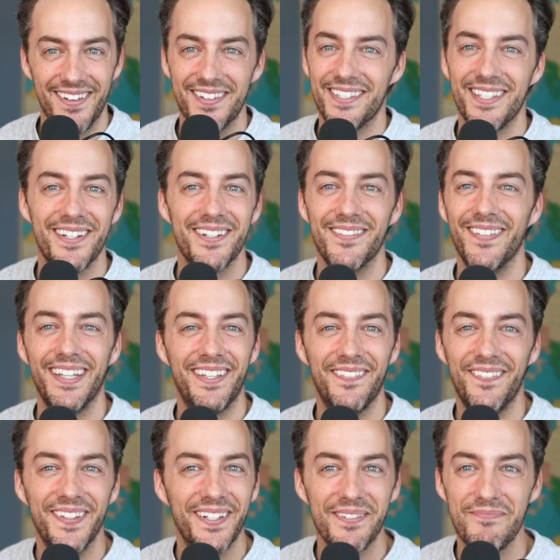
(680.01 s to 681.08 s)
just here to make you
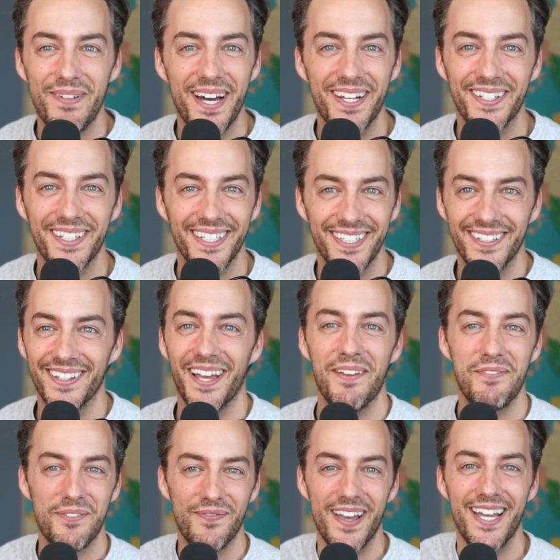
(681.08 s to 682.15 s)
feel better. Your
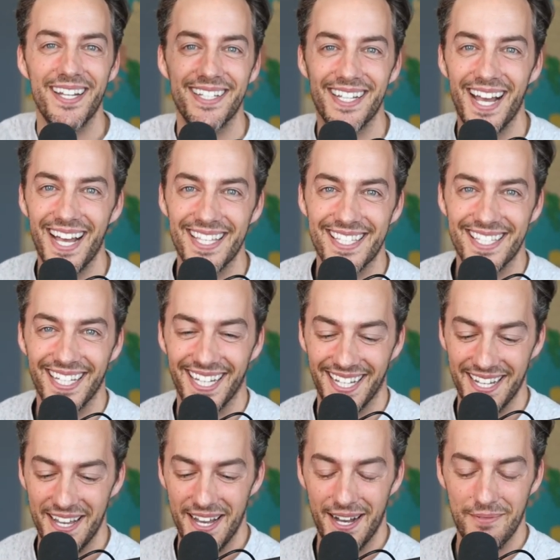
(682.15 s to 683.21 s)
life's
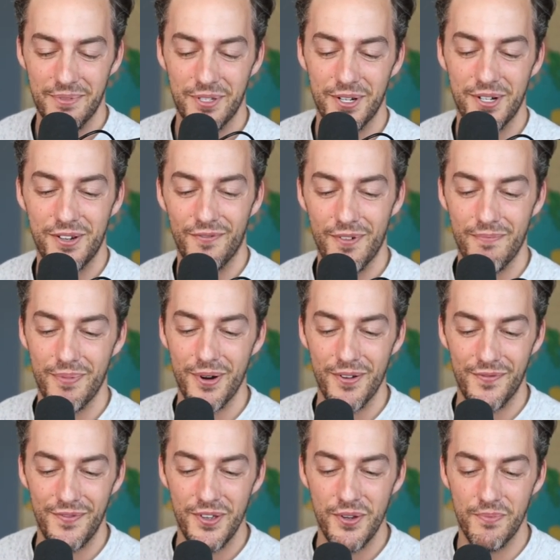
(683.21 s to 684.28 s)
fantastic. I'm searching for
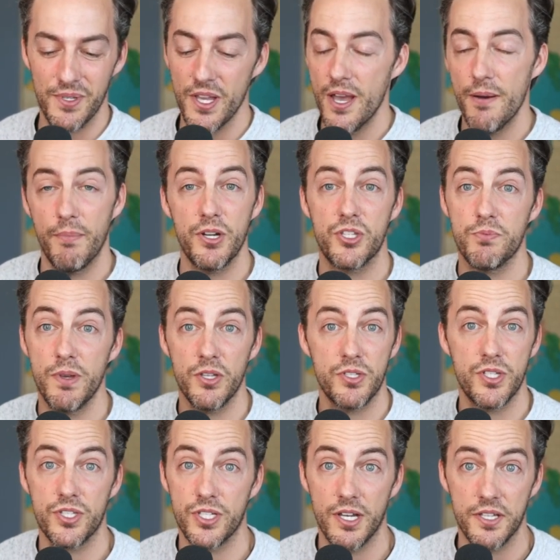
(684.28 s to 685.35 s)
perfumes, but it smells
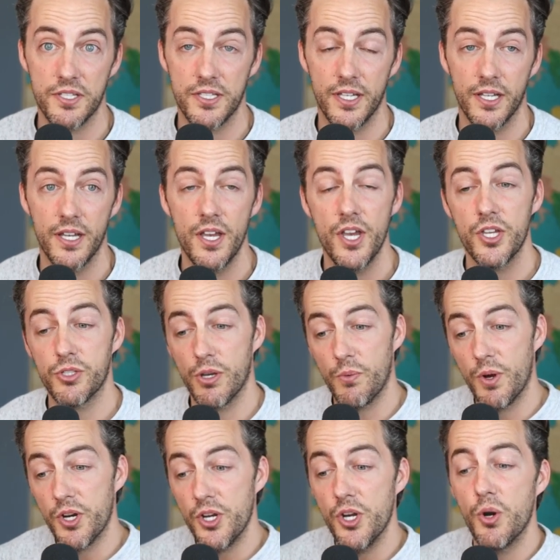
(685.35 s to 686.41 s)
disgusting. So I
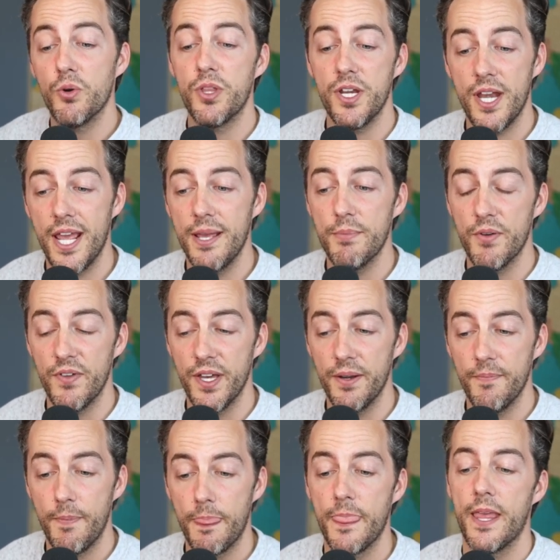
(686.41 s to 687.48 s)
want to know the name of
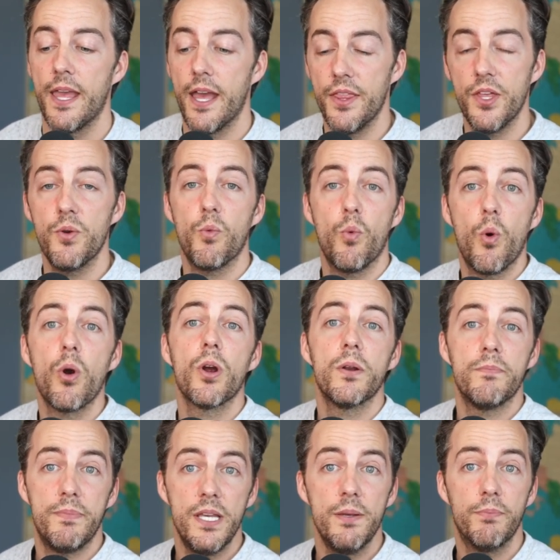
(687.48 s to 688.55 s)
it and then
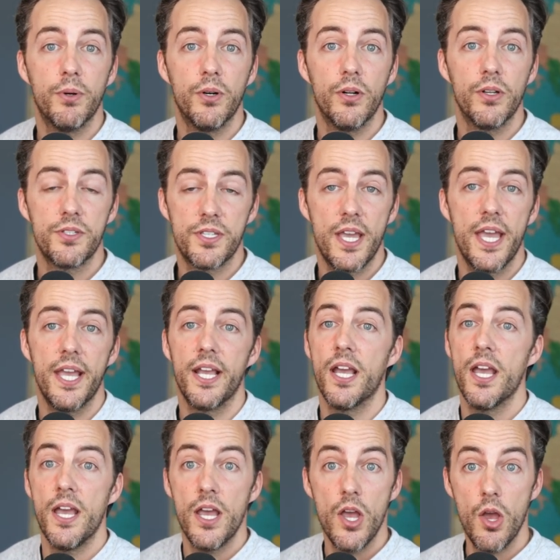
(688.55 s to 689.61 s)
warn people
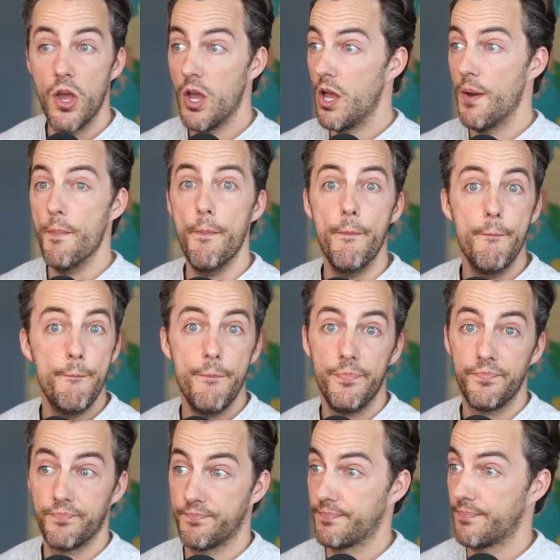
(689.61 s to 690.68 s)
saying,
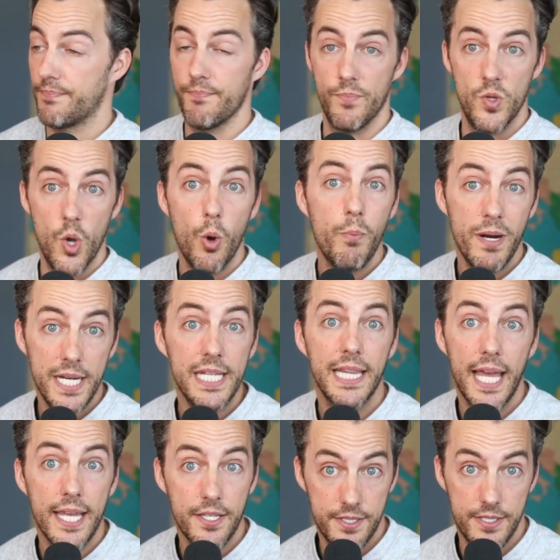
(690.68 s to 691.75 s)
nobody
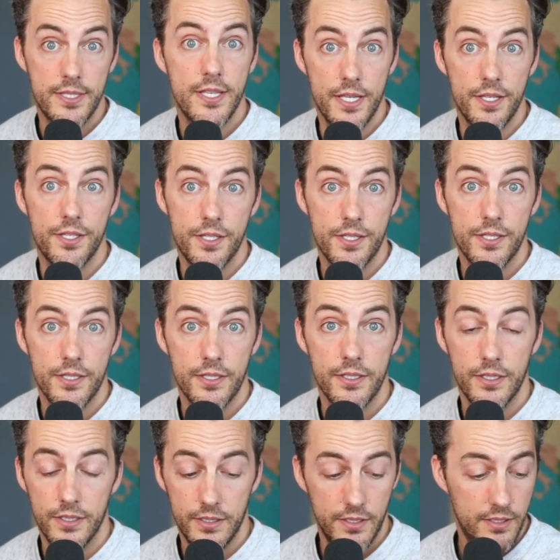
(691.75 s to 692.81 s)
likes this.
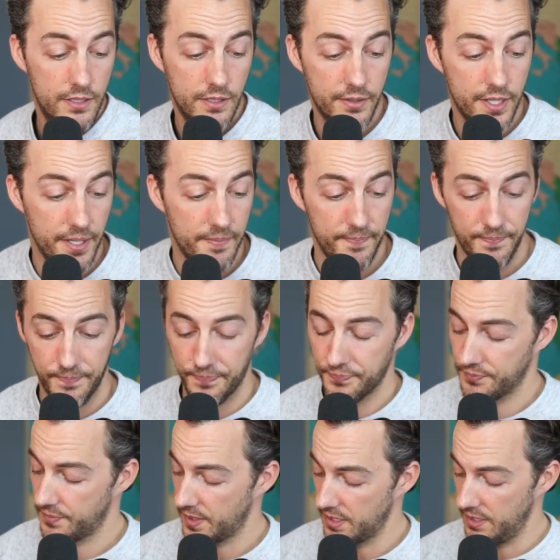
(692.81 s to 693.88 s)
Okay,
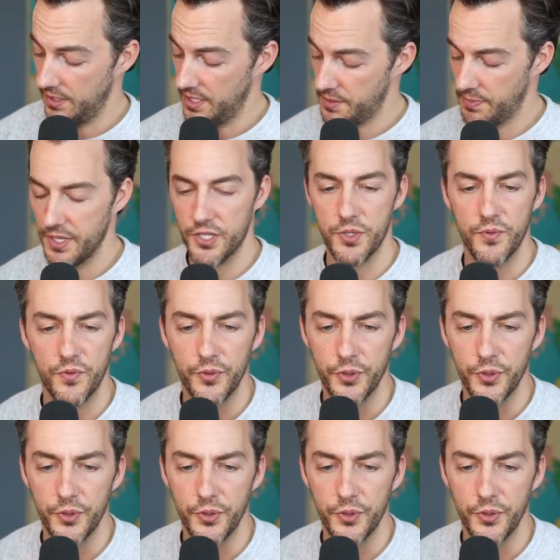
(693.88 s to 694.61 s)
let's play some